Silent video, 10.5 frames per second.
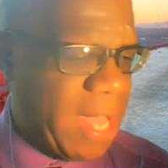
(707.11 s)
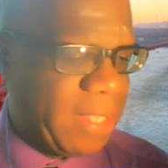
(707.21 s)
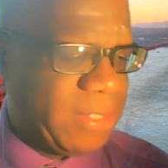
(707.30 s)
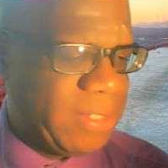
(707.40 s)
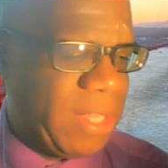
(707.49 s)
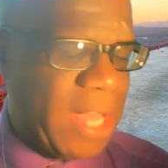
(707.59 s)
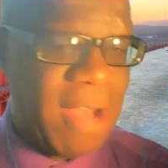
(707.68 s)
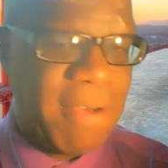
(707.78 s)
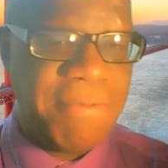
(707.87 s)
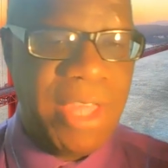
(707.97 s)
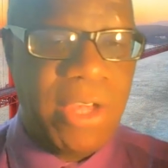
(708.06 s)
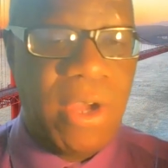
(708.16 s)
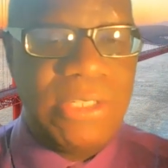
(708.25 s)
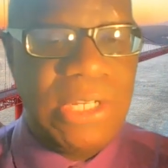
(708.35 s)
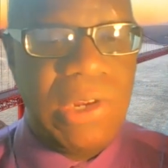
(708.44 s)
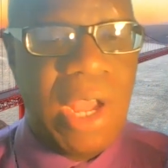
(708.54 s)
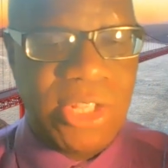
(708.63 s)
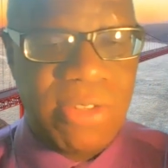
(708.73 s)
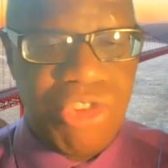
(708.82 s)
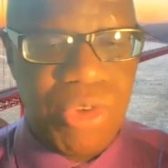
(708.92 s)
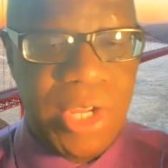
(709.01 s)
And they contain lots
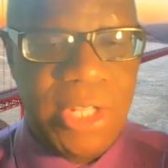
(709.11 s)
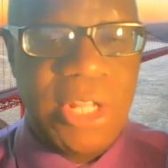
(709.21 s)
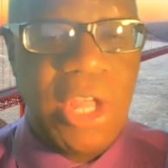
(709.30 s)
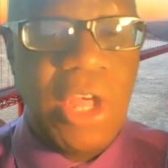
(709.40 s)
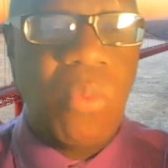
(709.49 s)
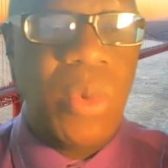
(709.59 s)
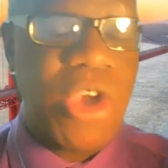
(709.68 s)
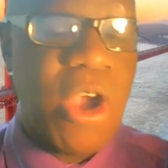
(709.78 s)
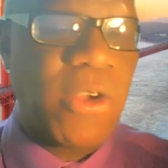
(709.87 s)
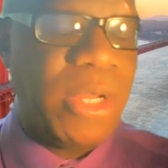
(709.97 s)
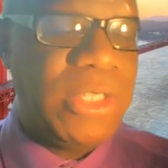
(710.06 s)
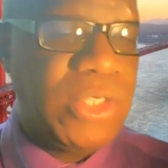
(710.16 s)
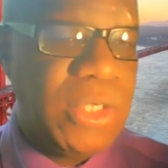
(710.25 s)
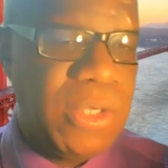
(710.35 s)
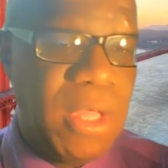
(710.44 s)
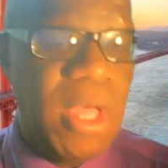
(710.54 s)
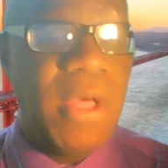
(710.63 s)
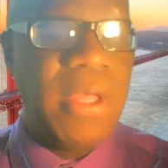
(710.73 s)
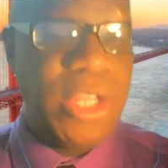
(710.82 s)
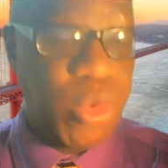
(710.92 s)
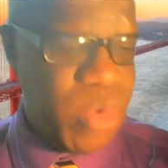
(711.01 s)
of sugars, which are going to
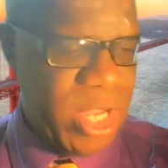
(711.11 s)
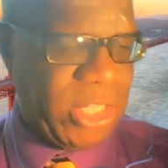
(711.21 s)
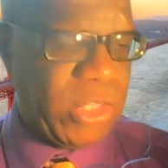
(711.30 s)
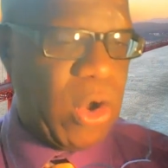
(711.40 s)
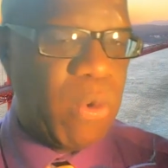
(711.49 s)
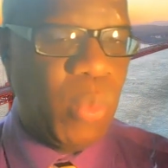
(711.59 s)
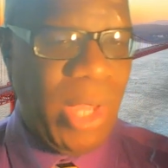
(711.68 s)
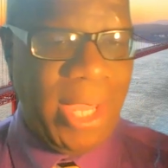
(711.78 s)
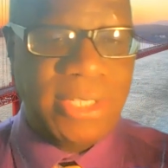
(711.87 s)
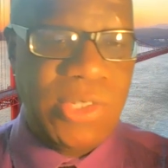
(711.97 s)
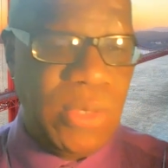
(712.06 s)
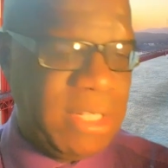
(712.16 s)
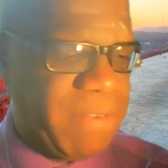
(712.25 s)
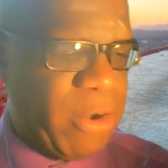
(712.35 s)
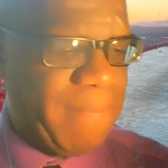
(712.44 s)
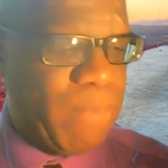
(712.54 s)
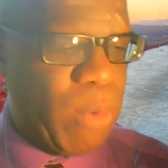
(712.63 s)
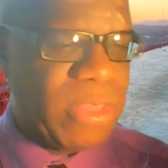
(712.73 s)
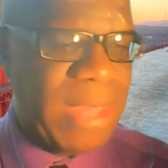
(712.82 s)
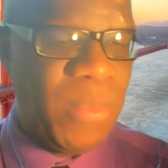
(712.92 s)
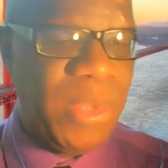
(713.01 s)
increase our weight. So it's very
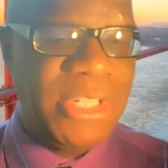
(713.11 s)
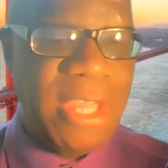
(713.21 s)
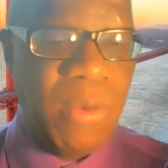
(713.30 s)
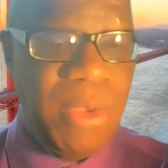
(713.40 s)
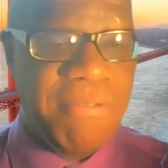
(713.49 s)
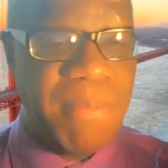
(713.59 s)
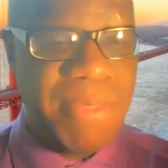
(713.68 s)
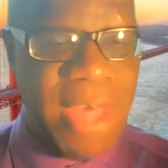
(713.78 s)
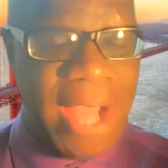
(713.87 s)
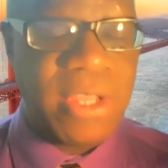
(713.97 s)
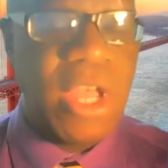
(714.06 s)
important that we stay away from that.